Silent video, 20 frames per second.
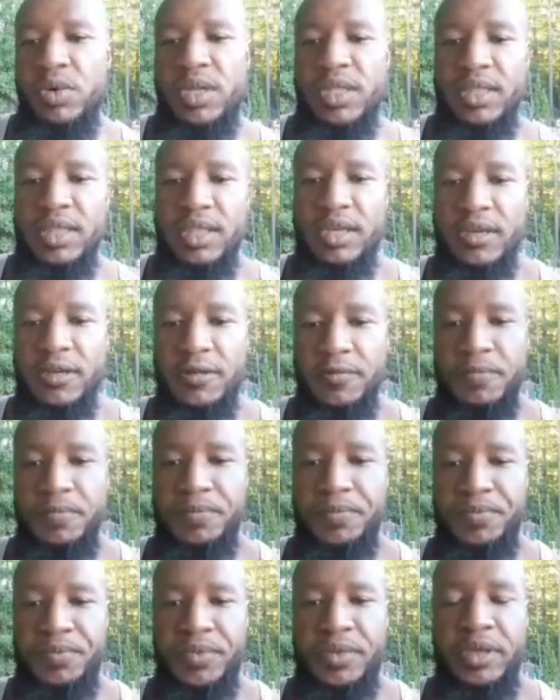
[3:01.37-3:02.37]
one thing.
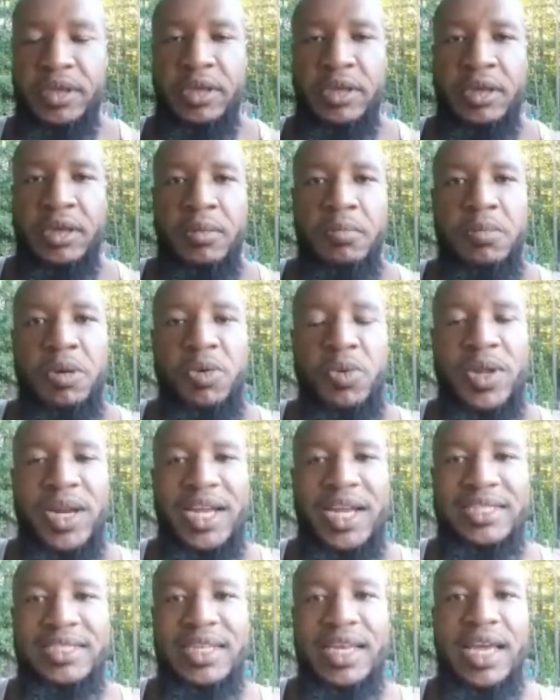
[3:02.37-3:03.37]
But when
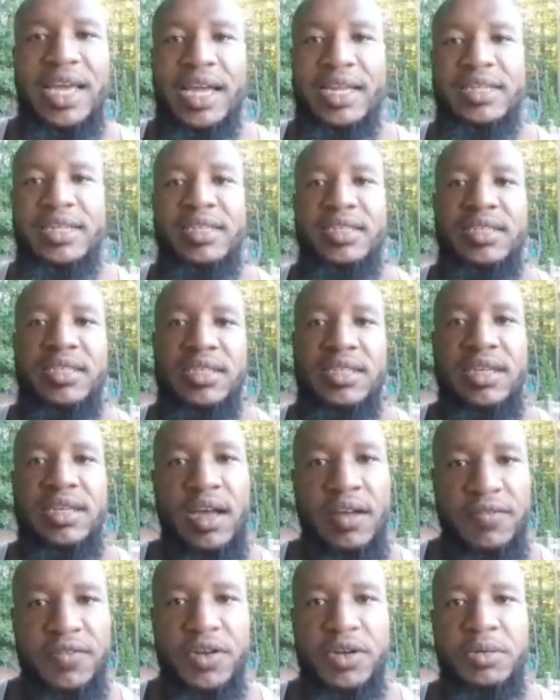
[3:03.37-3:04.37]
I say I
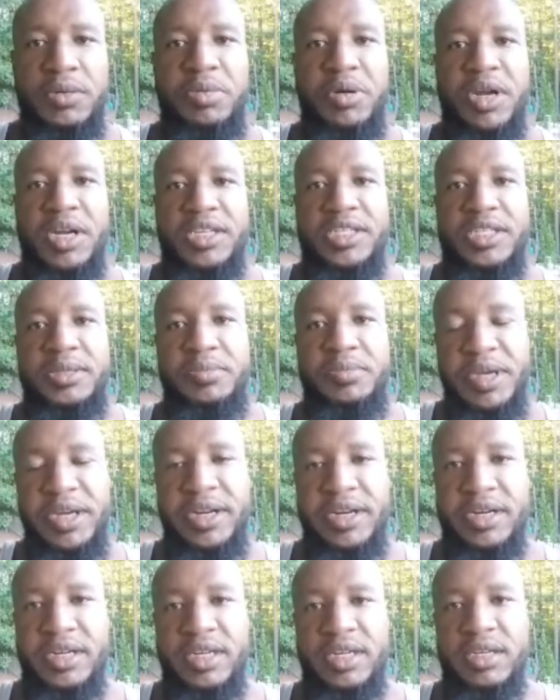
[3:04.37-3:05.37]
discovered
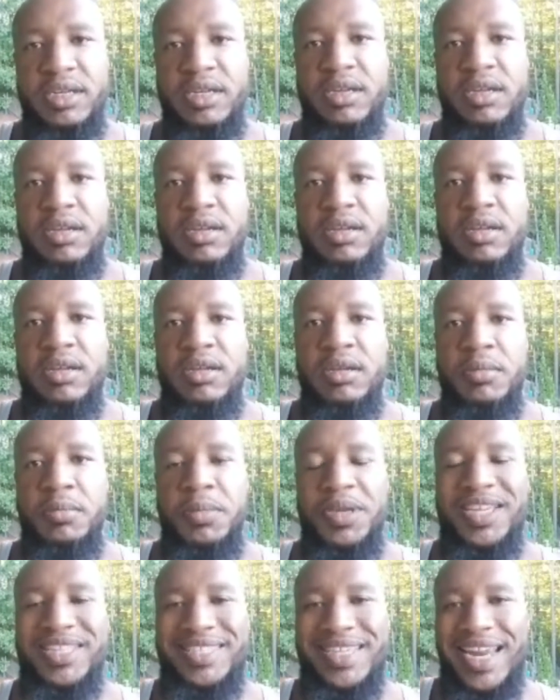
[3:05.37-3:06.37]
prosperity,
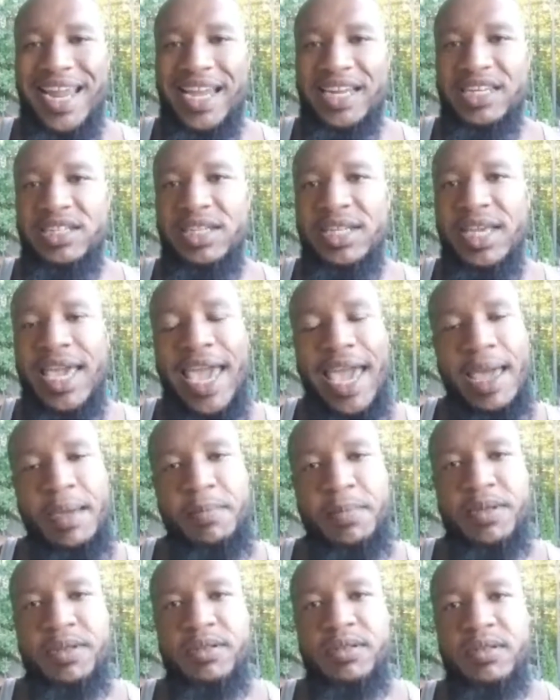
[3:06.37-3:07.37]
because it actually
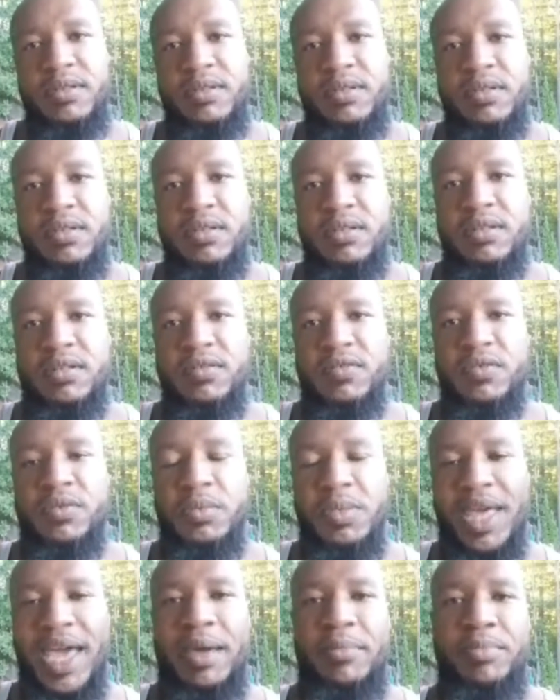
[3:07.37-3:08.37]
happened,
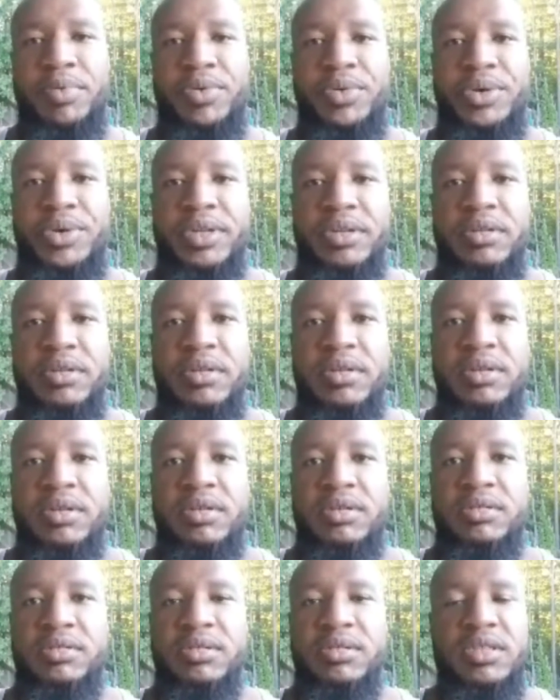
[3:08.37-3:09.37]
from that point
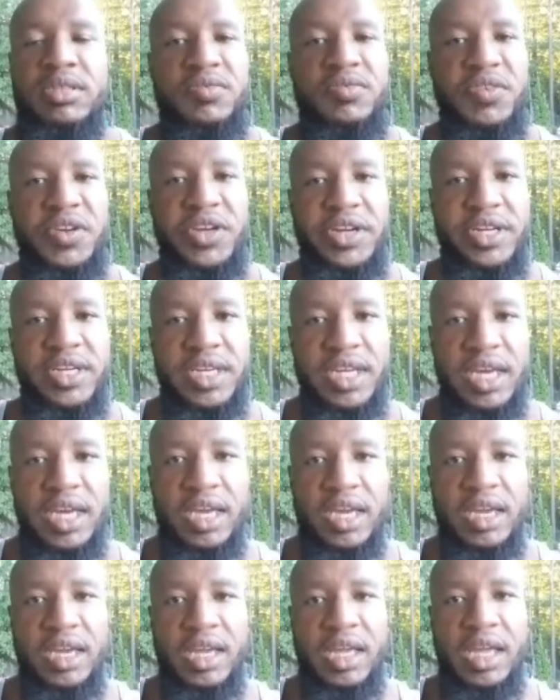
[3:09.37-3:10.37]
to this very
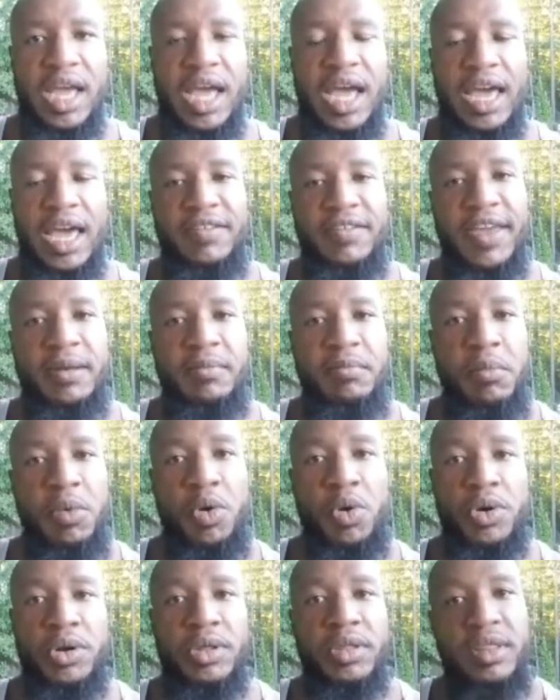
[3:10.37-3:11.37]
day, I've had
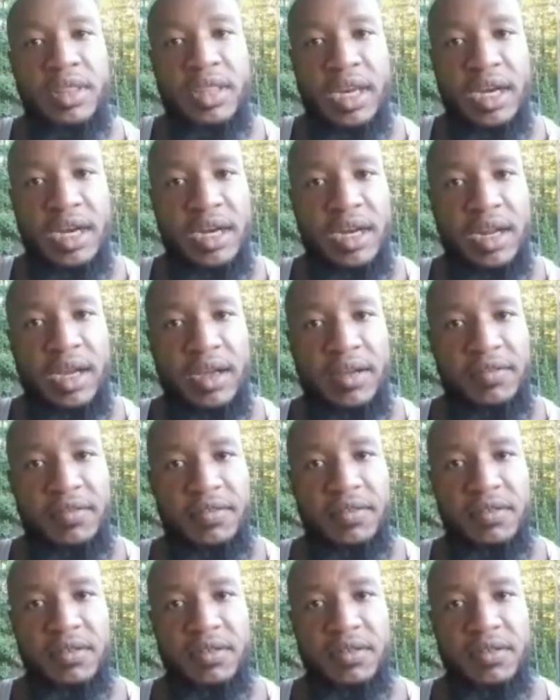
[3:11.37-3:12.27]
more than enough.